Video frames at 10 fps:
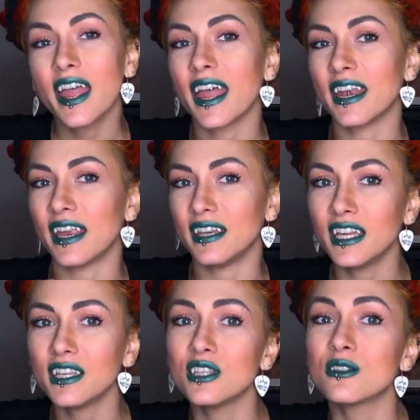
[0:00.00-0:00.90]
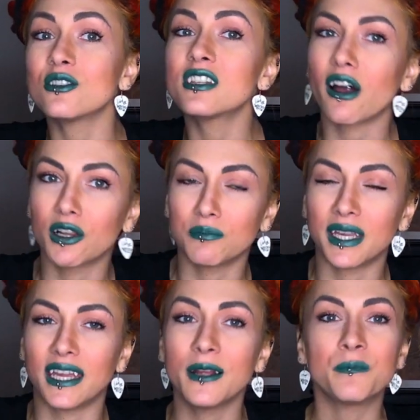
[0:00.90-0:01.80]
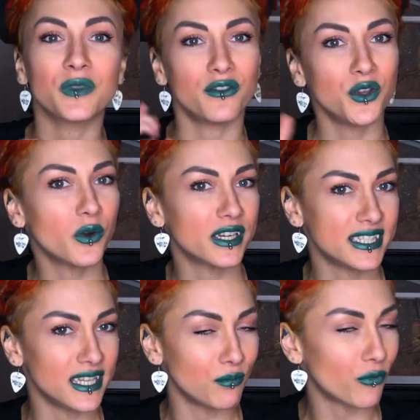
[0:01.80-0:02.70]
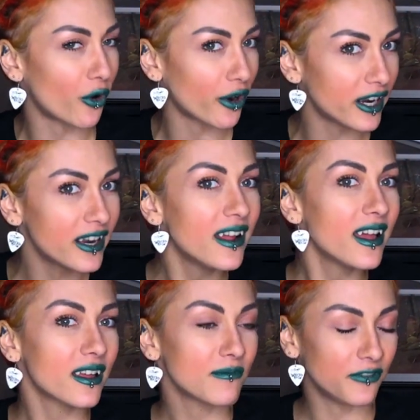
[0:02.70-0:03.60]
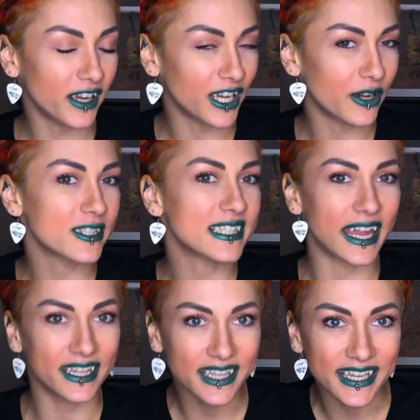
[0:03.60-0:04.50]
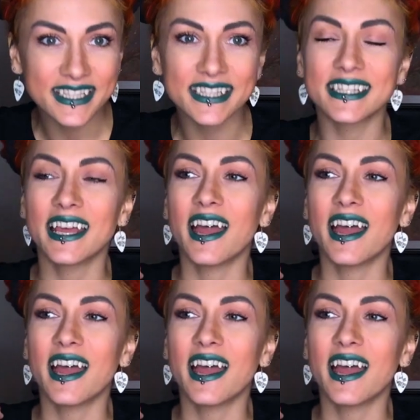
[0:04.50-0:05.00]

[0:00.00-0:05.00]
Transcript: and I need you to tell me if you want to see more videos like this.